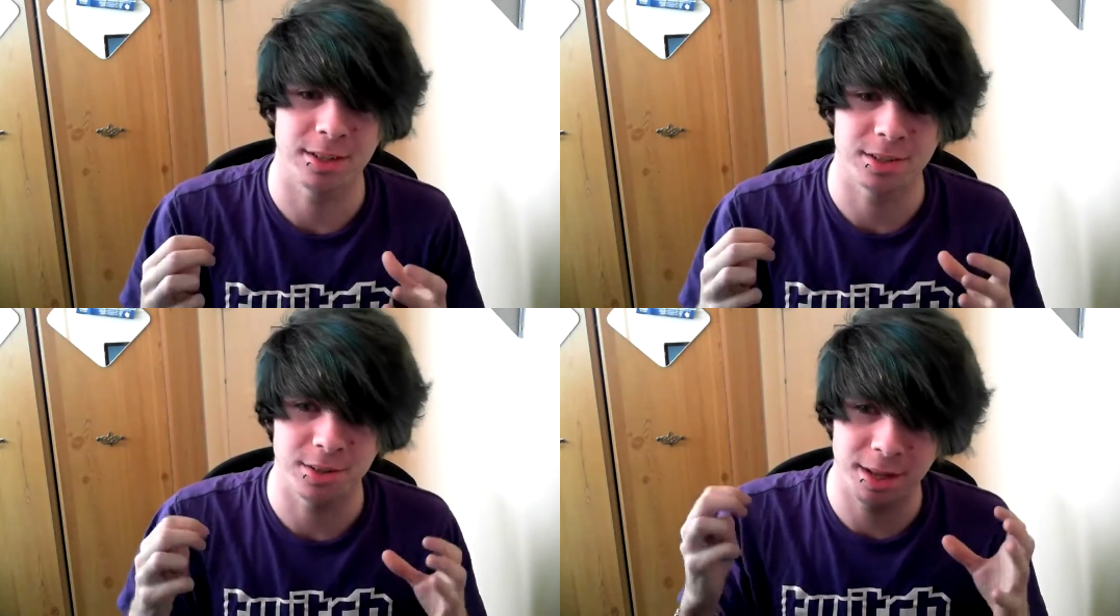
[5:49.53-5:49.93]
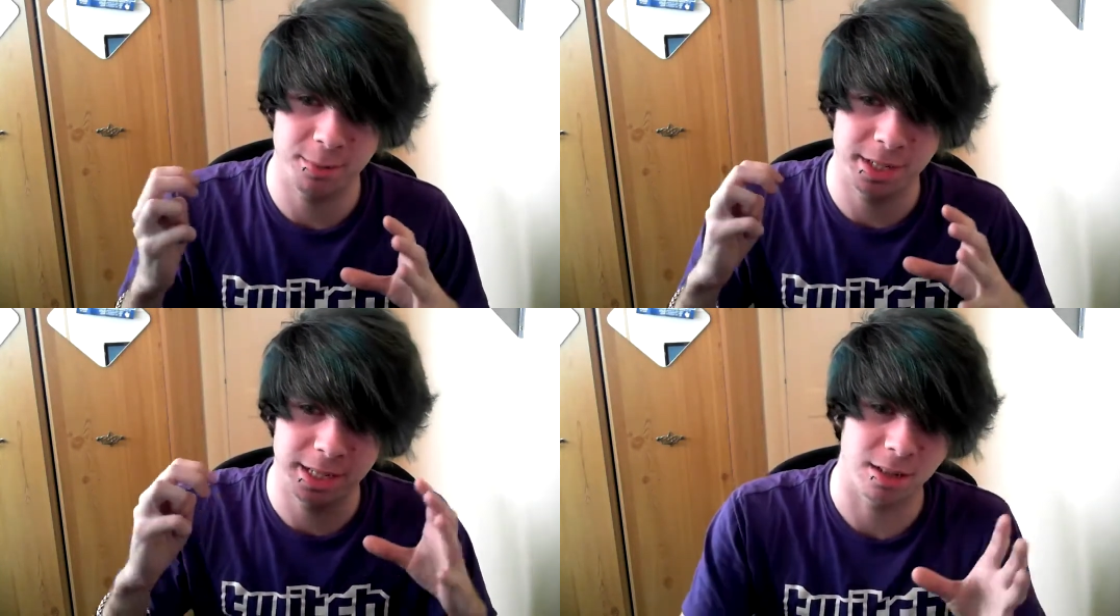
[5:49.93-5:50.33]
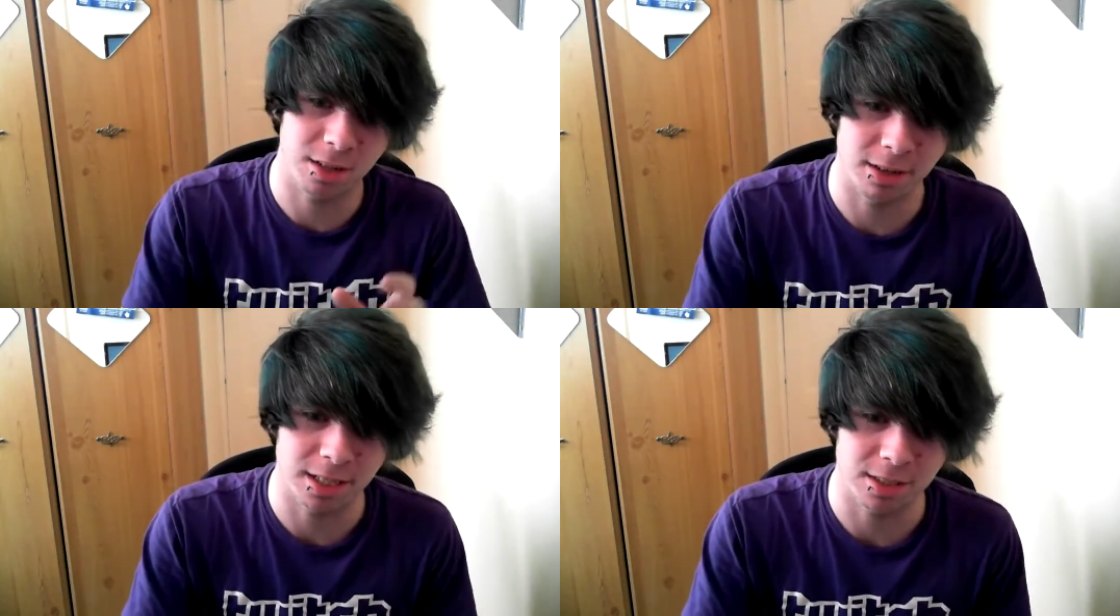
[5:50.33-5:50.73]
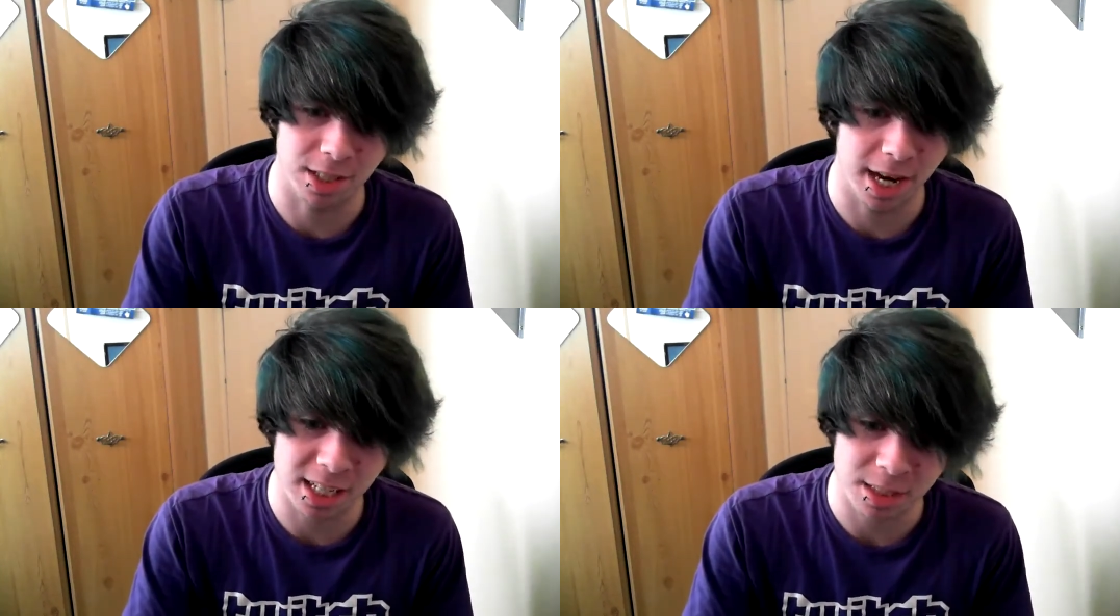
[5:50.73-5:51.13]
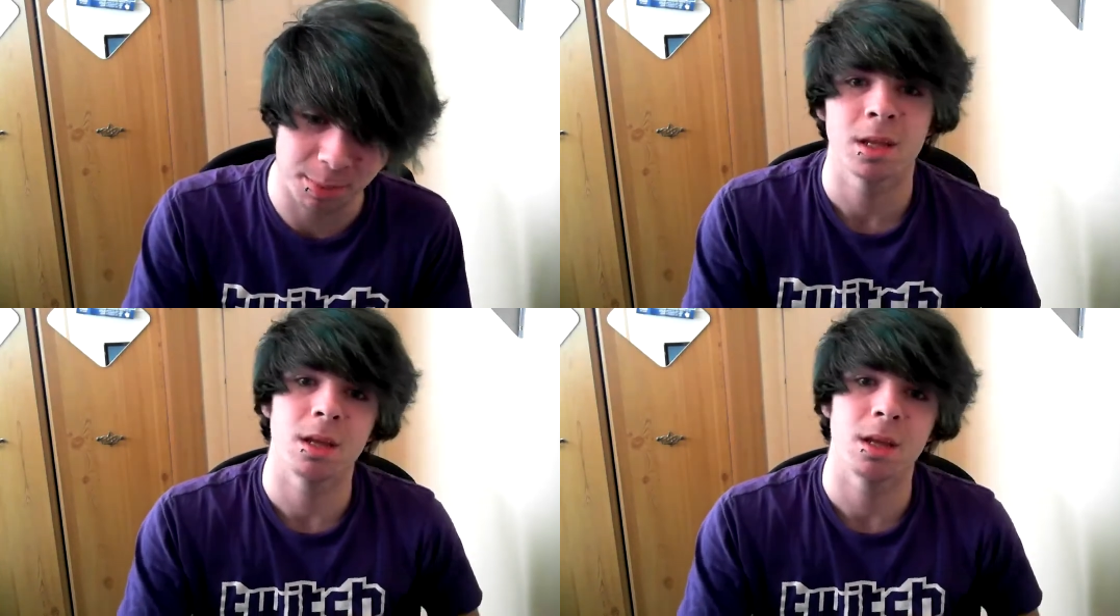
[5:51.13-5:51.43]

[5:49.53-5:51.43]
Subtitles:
So then we got around to the next bit.